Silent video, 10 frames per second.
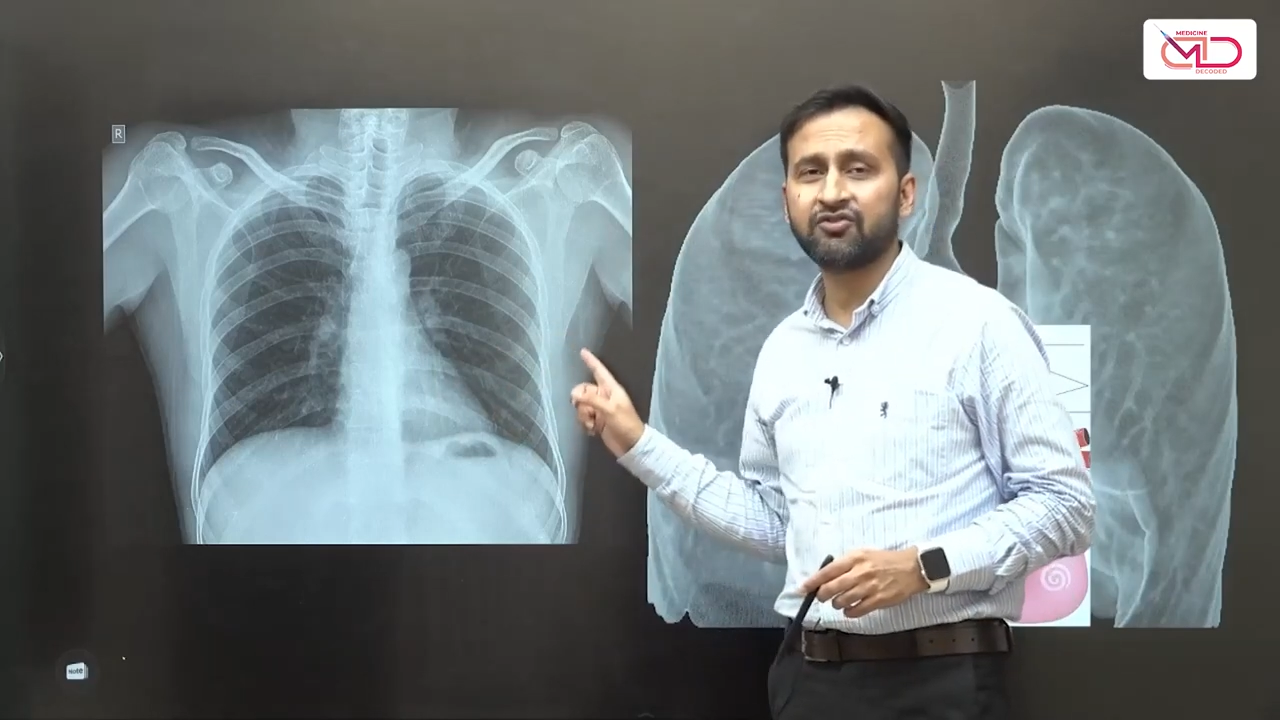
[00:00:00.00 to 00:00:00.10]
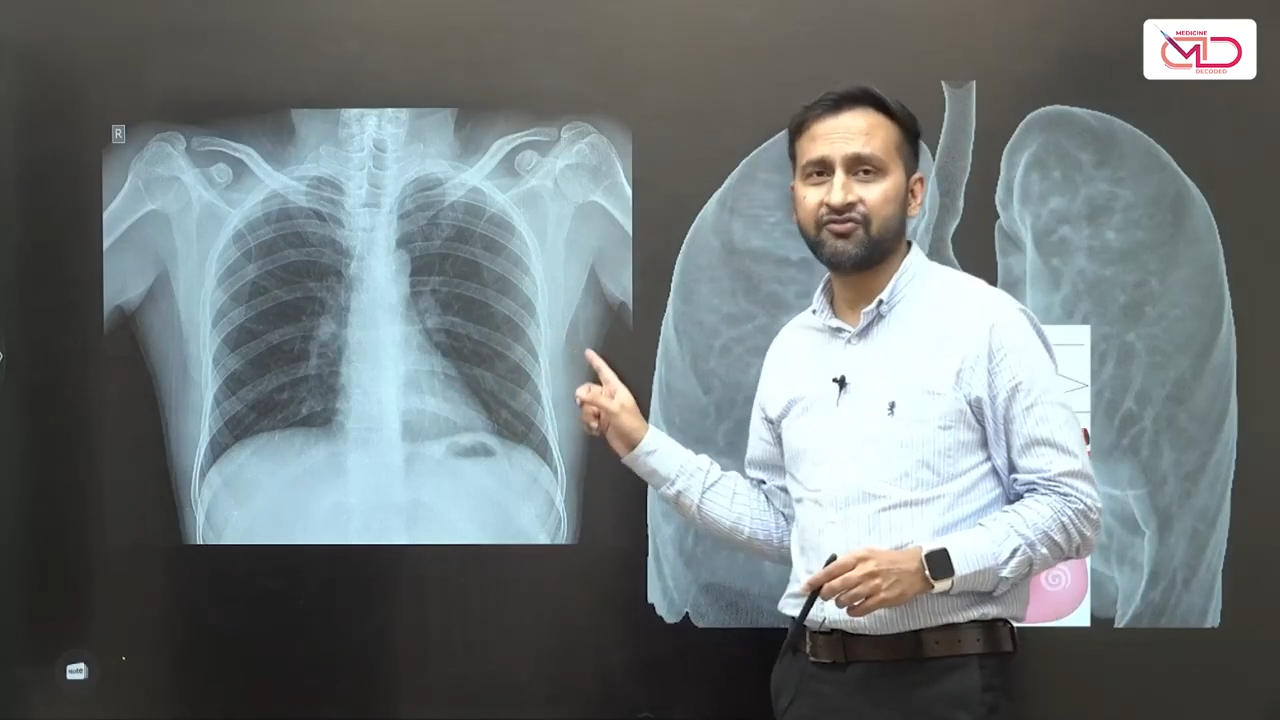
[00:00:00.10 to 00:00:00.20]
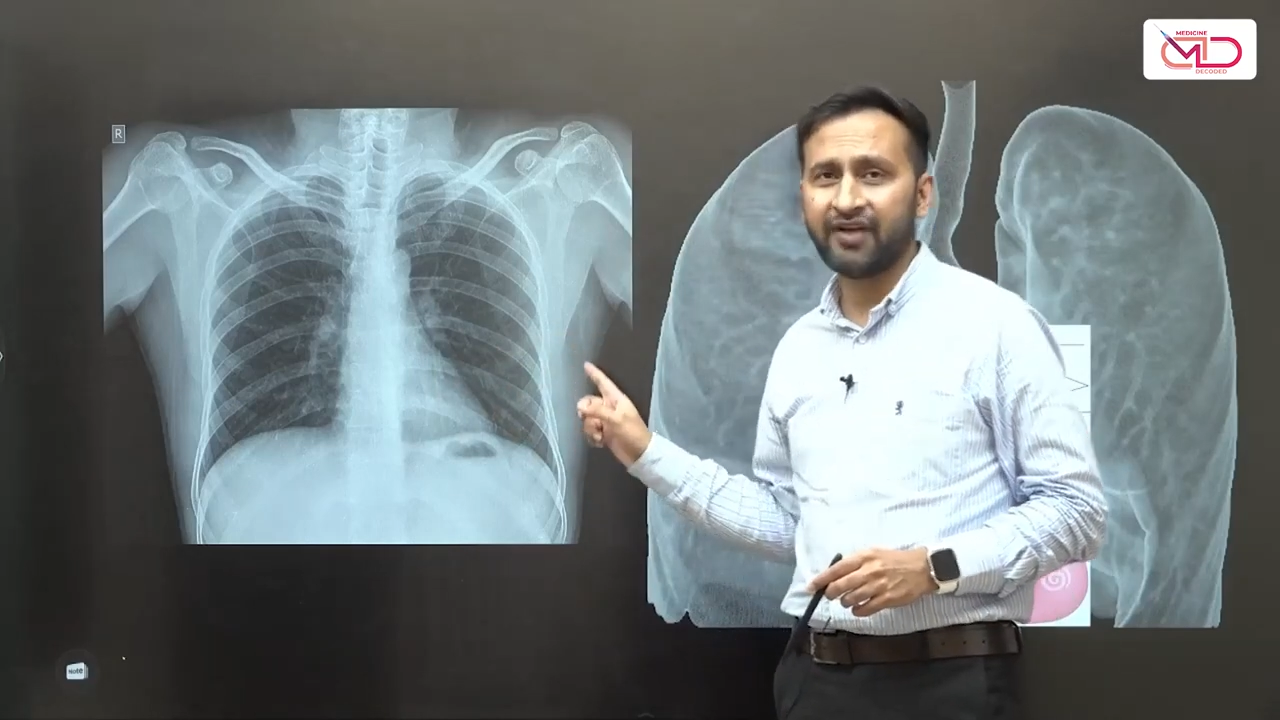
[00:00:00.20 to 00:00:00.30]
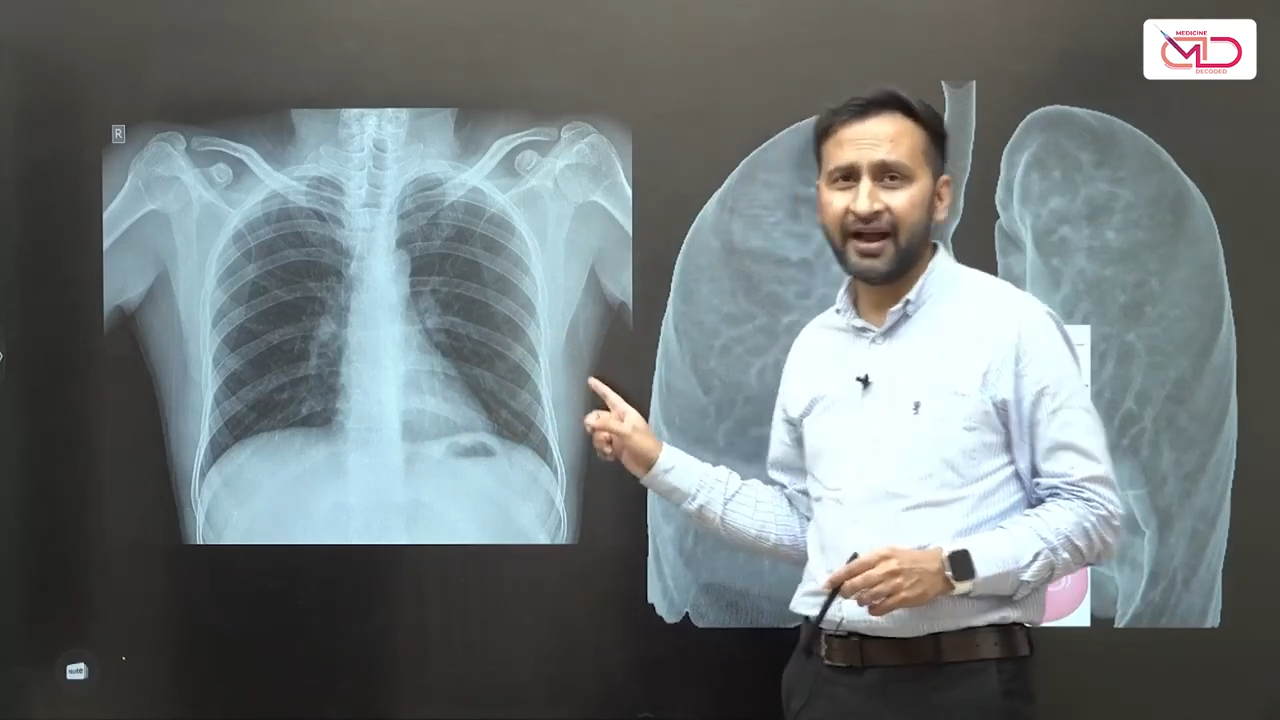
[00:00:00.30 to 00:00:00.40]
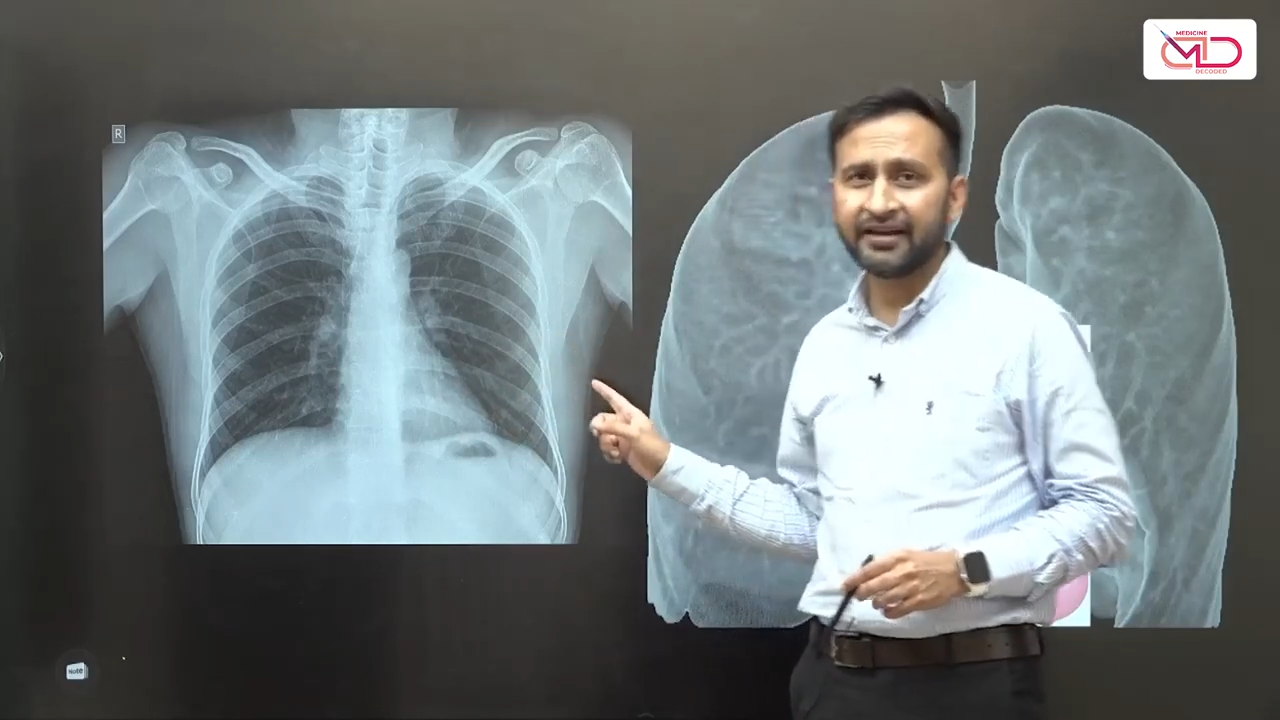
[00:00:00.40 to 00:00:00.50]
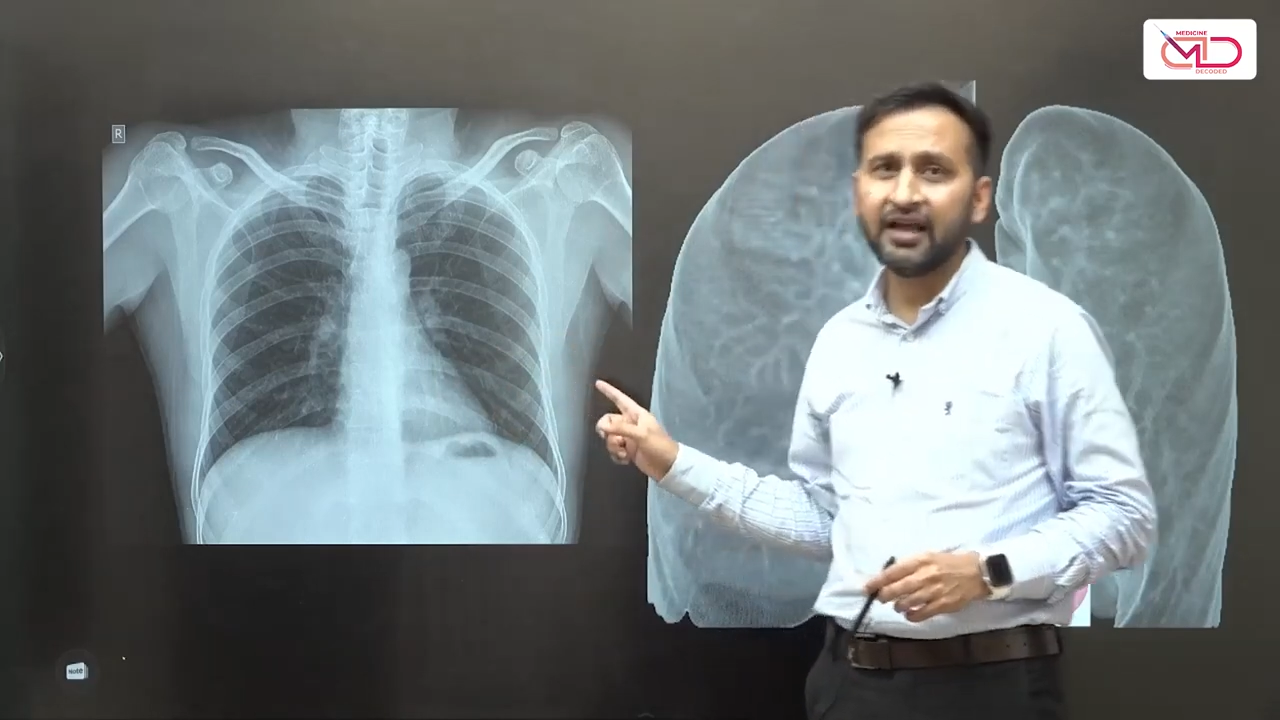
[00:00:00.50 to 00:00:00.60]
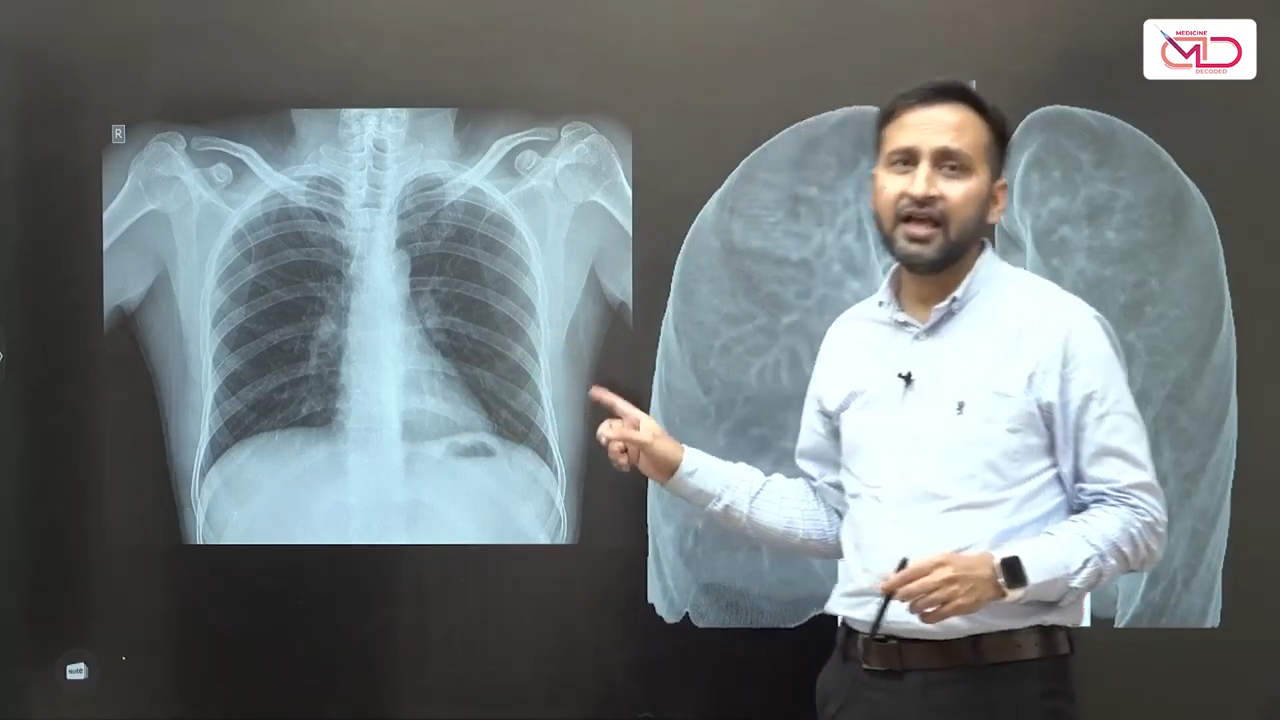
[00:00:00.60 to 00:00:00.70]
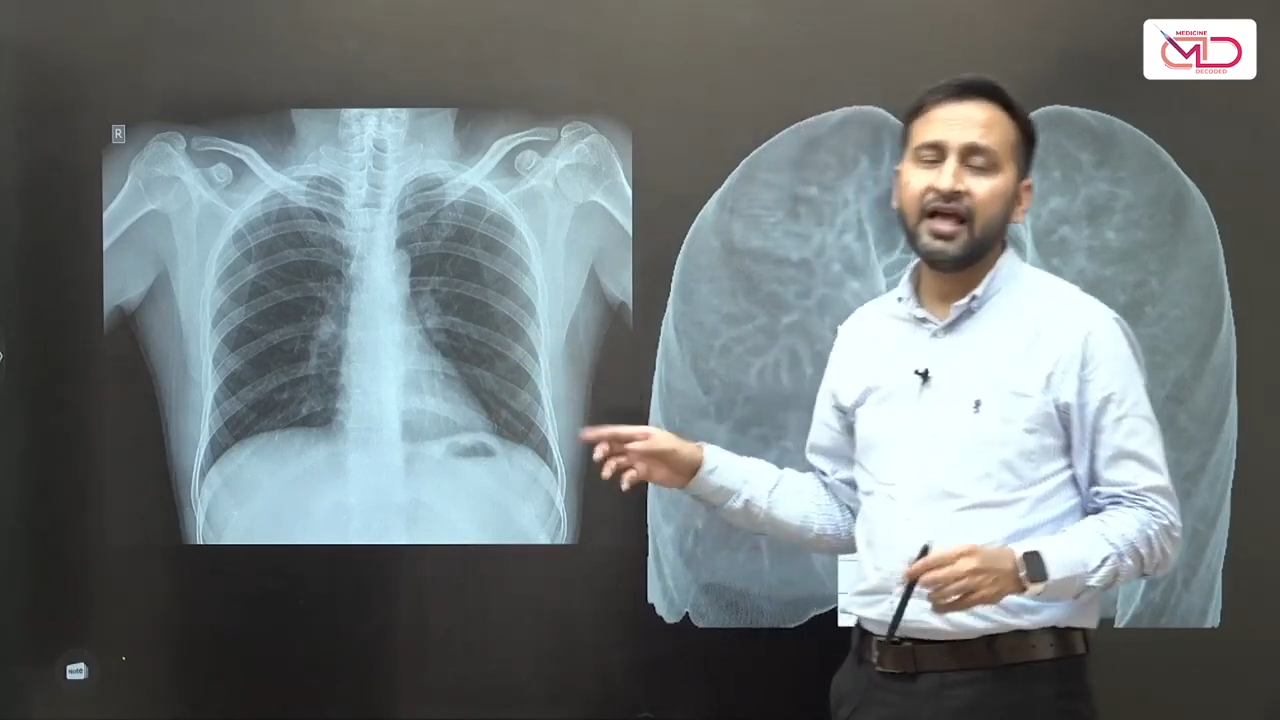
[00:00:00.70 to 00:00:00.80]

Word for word: of fat